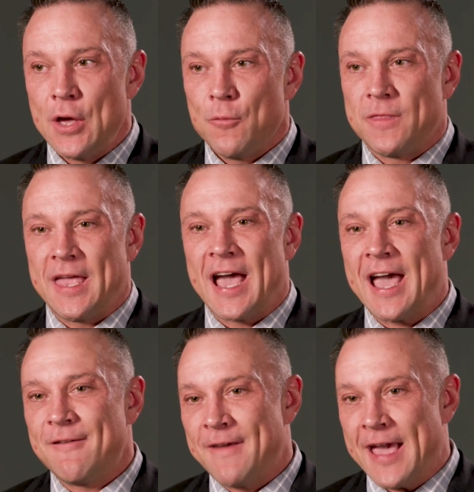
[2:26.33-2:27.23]
with a
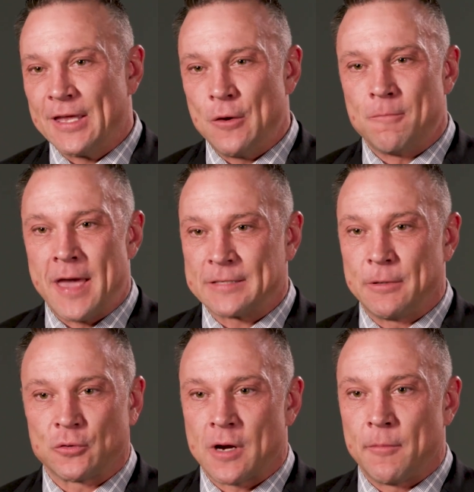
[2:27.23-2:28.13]
high vacuum mass
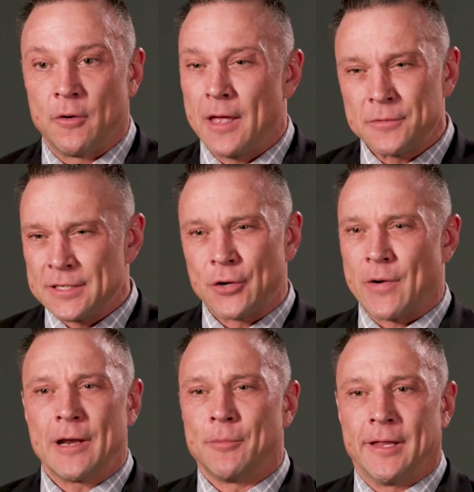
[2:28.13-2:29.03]
spectrometer. That was
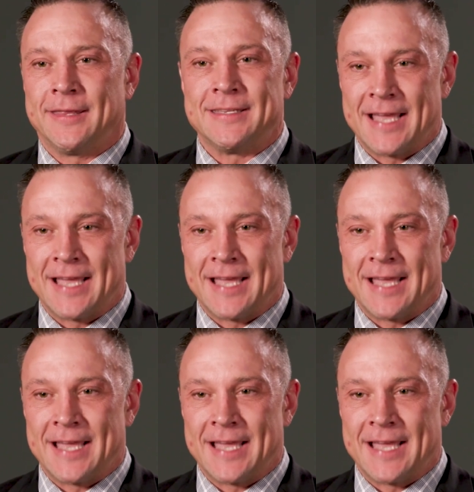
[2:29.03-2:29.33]
incredible at the